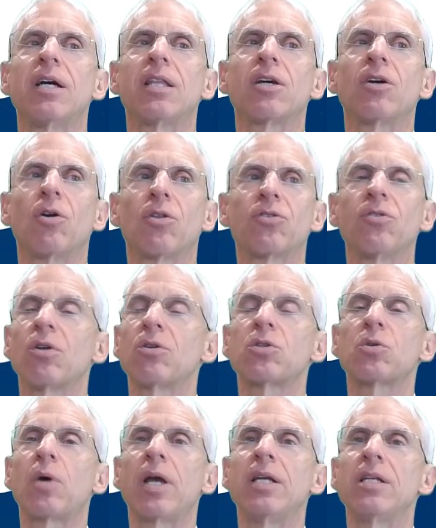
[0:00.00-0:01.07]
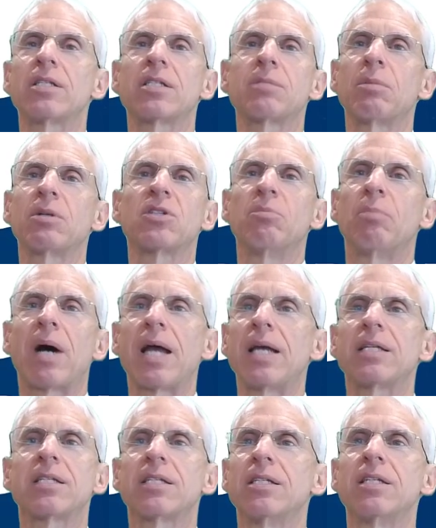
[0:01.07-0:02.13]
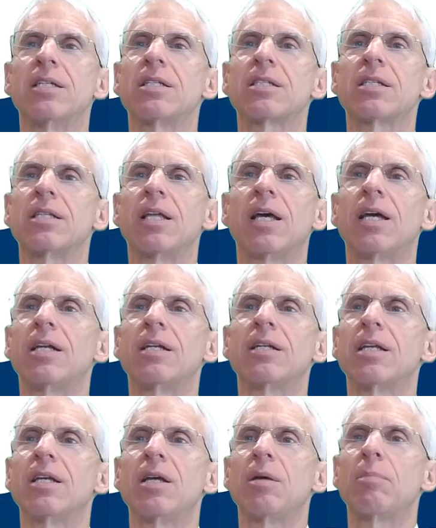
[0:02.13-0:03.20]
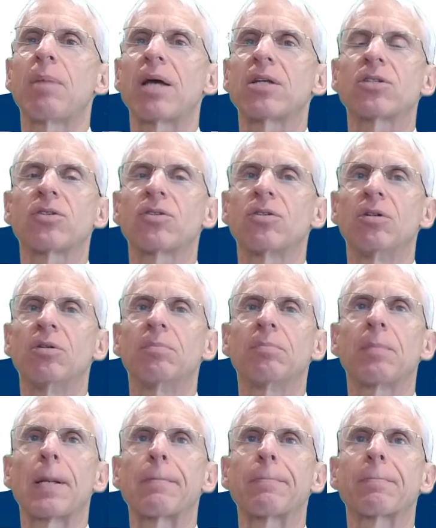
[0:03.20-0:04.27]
that go through those weights, a bunch of biases, and then pass it through.